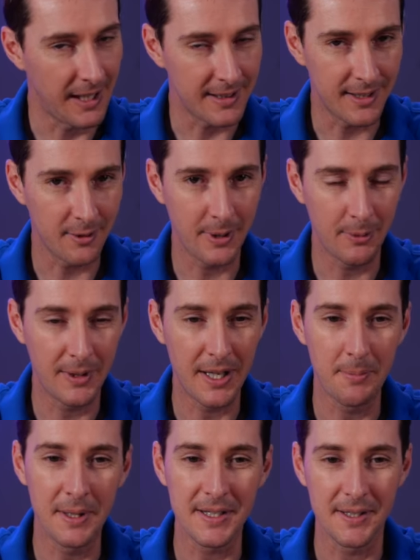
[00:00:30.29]
I'll talk about what
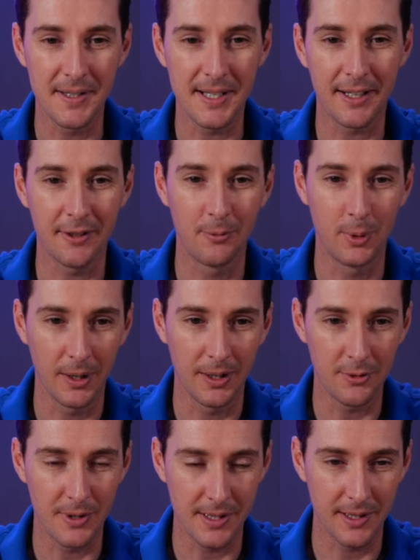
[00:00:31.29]
that means in a second.
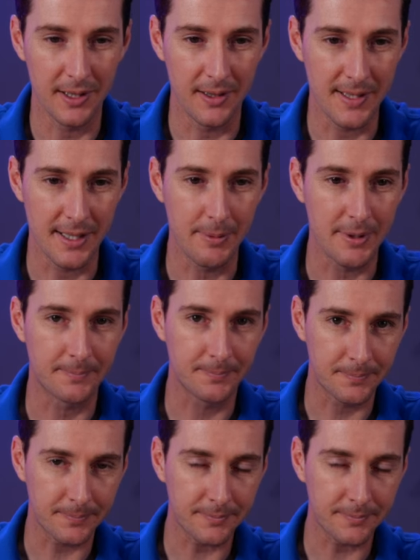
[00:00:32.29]
Really interesting concept.